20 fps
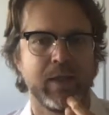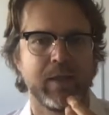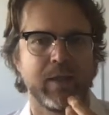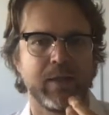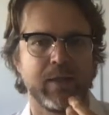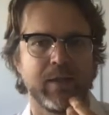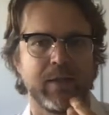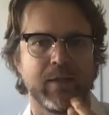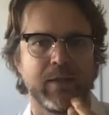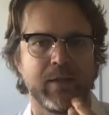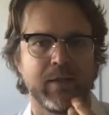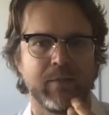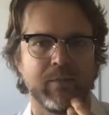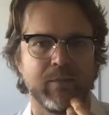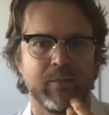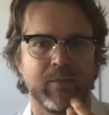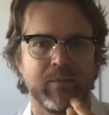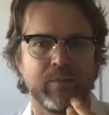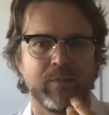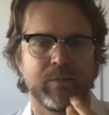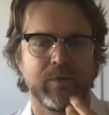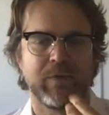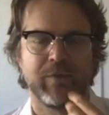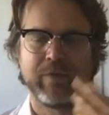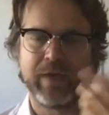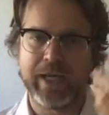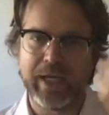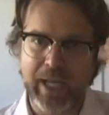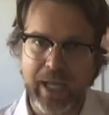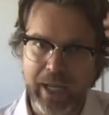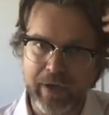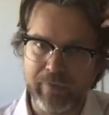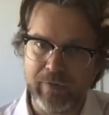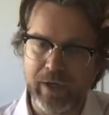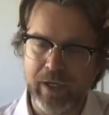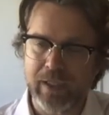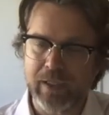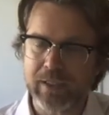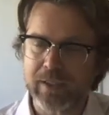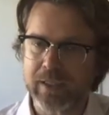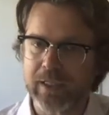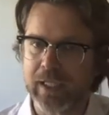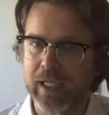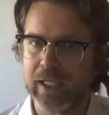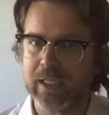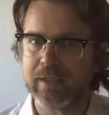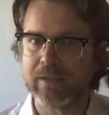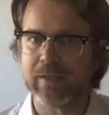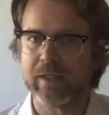Van Anrat is a case